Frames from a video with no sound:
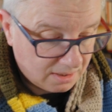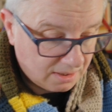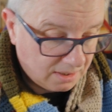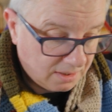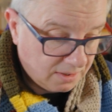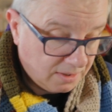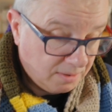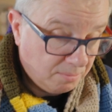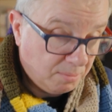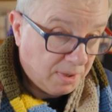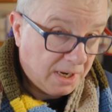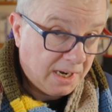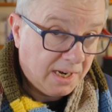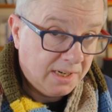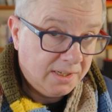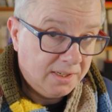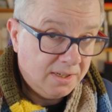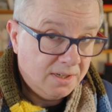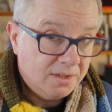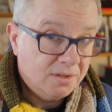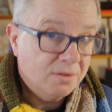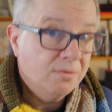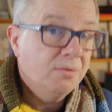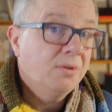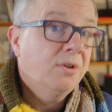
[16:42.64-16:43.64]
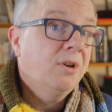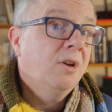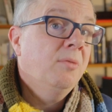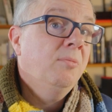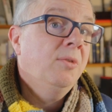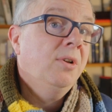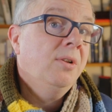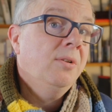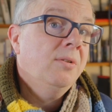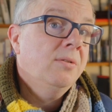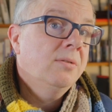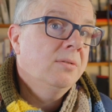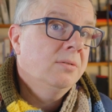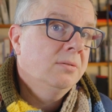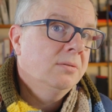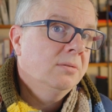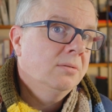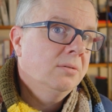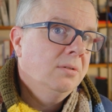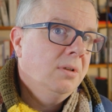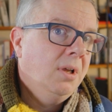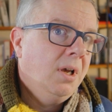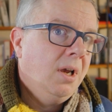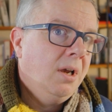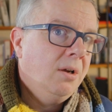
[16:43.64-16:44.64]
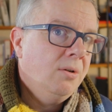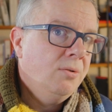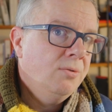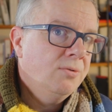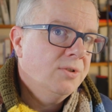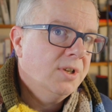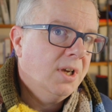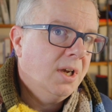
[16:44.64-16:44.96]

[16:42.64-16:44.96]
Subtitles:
the baddies who come along, the Out